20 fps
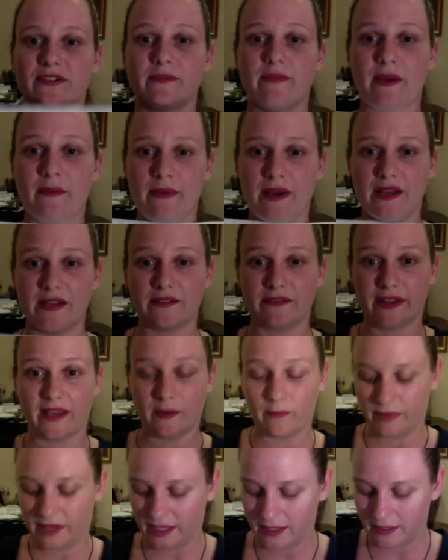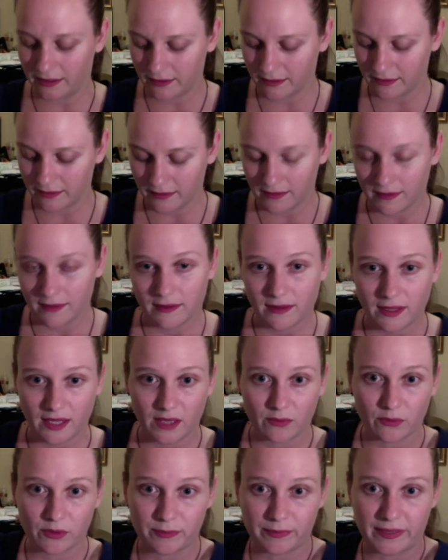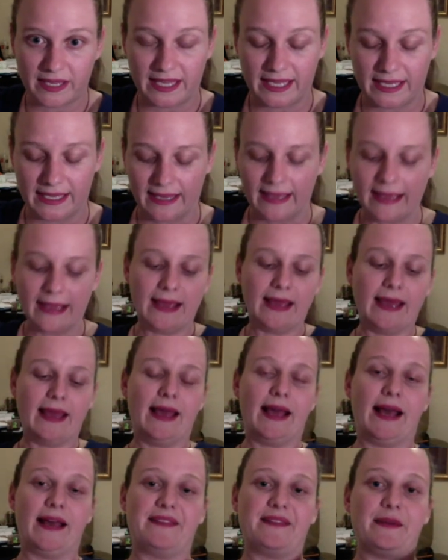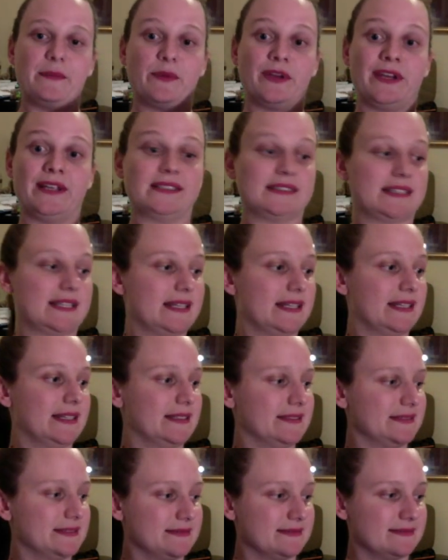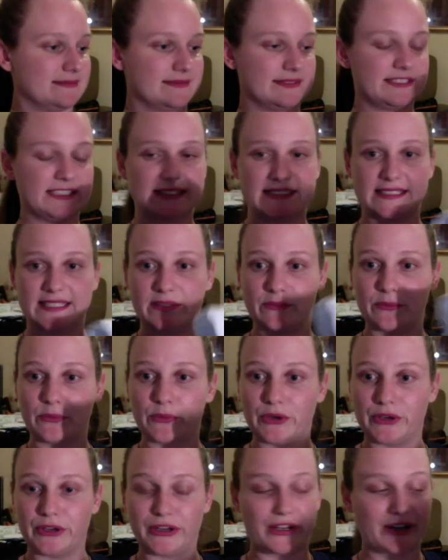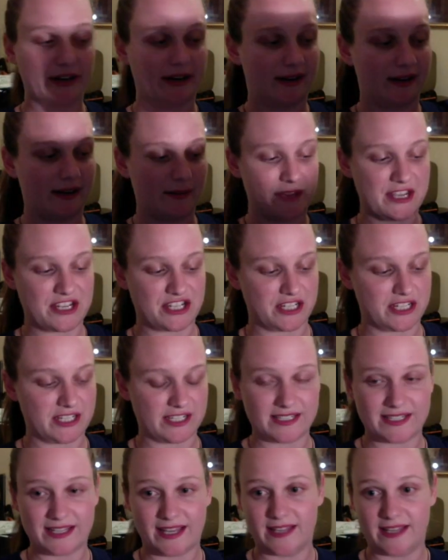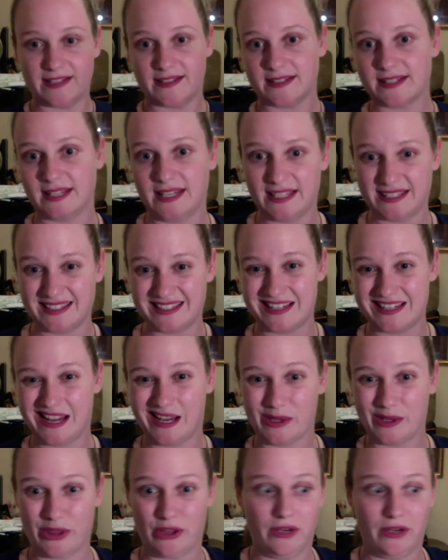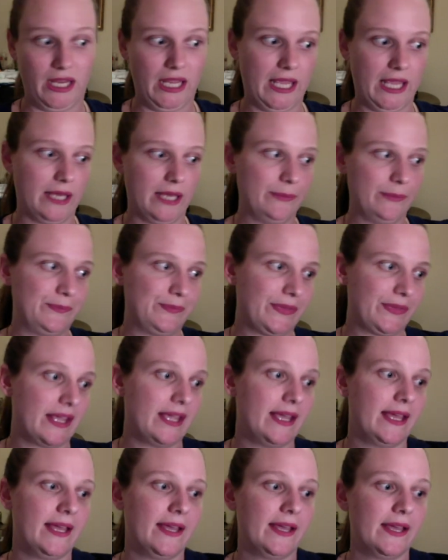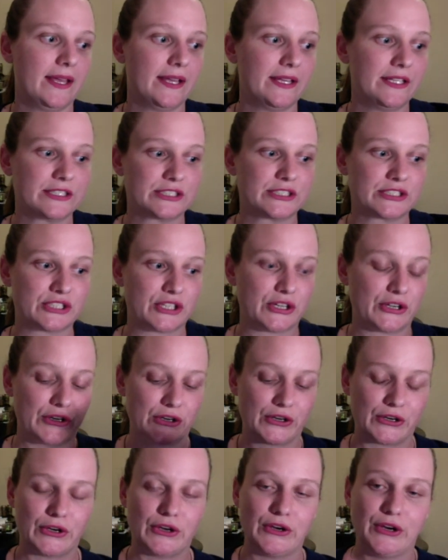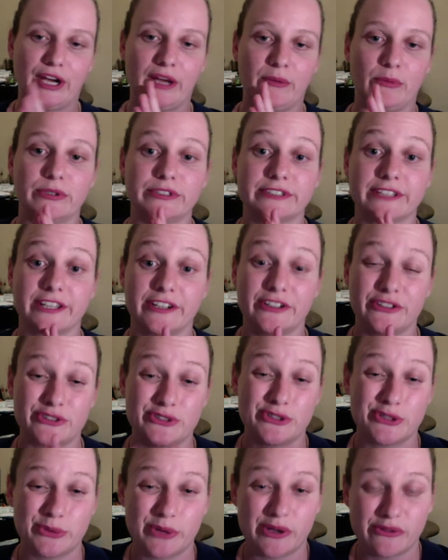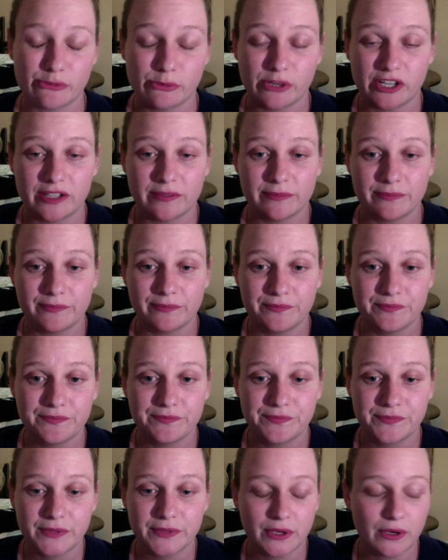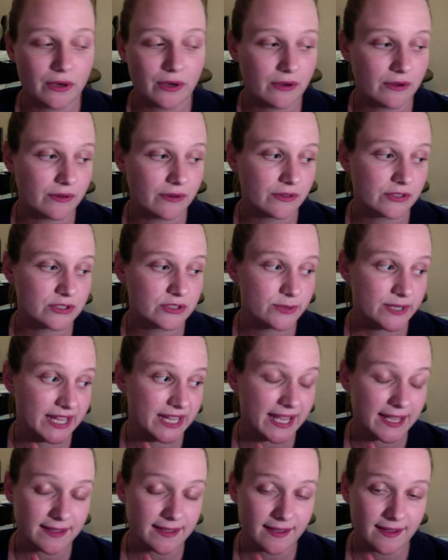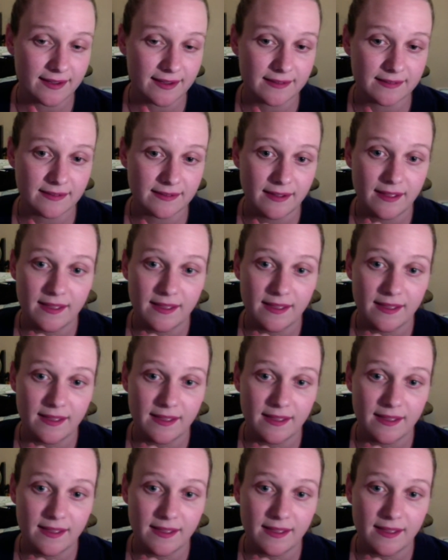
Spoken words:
in my mind of how big it would be. And then when it just didn't work, I measured it and it's now 30 count. So I was going to do 2/1 on 28 count.